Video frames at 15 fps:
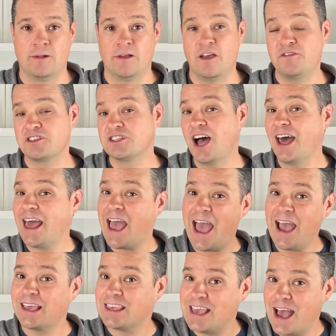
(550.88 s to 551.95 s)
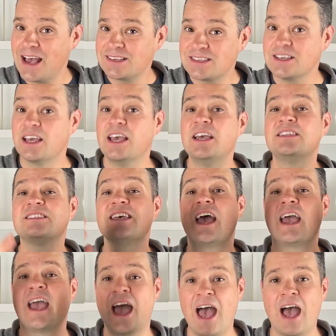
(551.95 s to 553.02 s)
If it's not a heck yes, it's
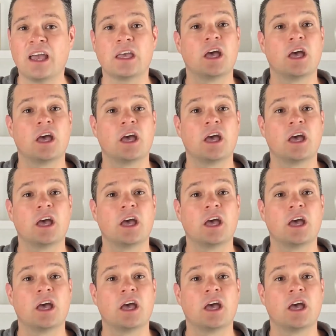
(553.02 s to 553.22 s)
a heck